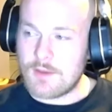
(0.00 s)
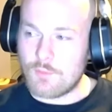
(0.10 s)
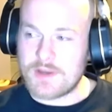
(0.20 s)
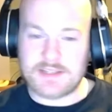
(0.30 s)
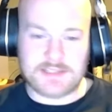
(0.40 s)

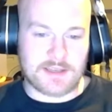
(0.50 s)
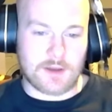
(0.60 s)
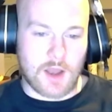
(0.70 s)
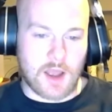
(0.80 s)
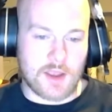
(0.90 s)
we need
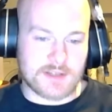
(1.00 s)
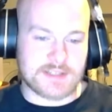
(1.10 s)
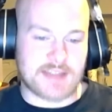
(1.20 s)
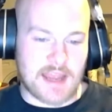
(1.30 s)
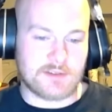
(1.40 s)
to, I
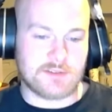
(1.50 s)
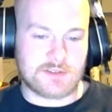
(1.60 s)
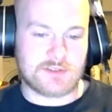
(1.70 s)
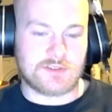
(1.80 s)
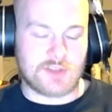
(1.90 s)

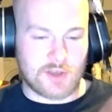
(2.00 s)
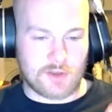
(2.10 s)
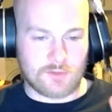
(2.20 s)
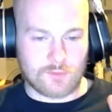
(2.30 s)
understand that